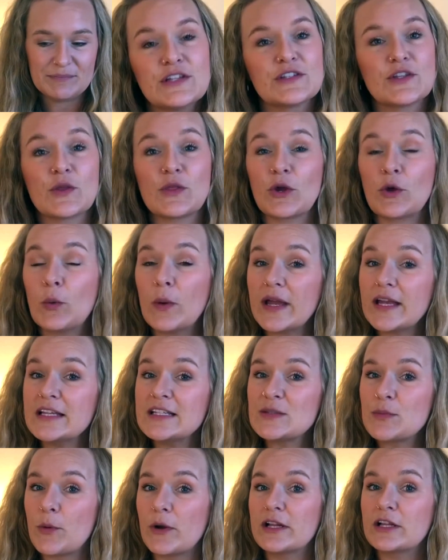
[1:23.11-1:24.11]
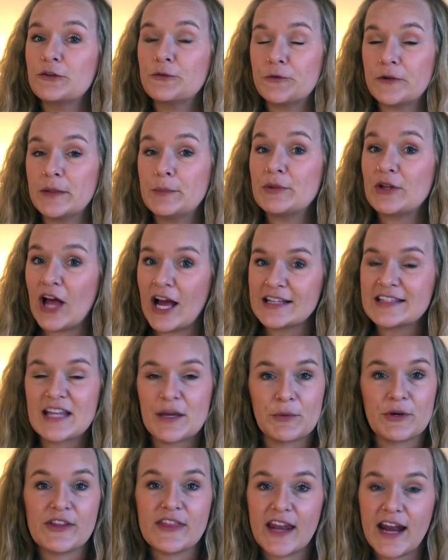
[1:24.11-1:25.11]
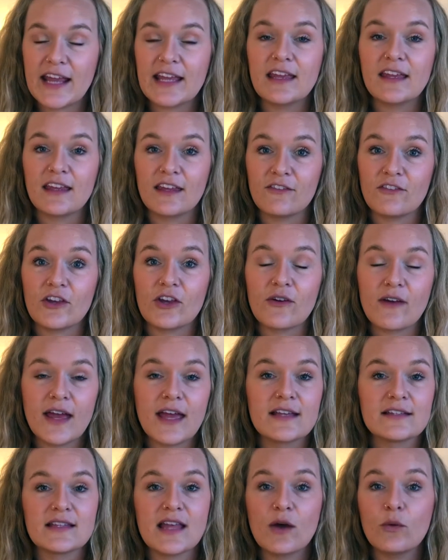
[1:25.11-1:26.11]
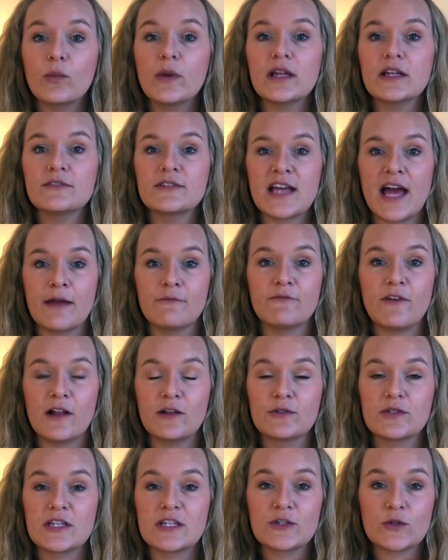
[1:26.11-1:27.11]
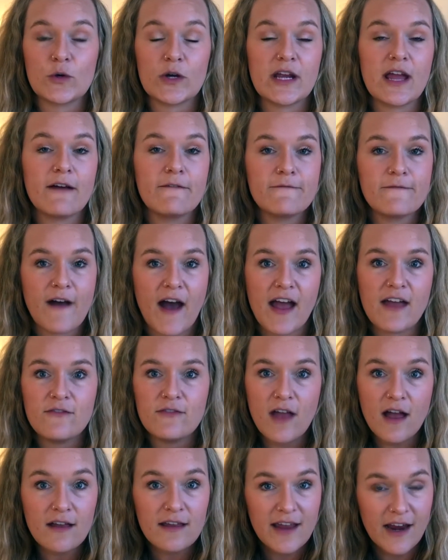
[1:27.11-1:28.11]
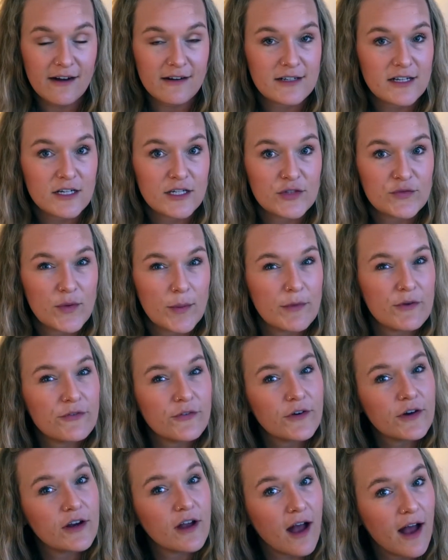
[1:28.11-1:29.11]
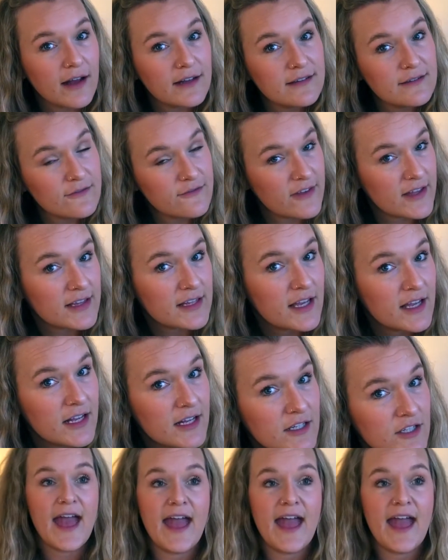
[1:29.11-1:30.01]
So the quickest spoiler-free plot summary that I can give you is that Wheel of Time follows the story of 5 young characters from a forgotten village,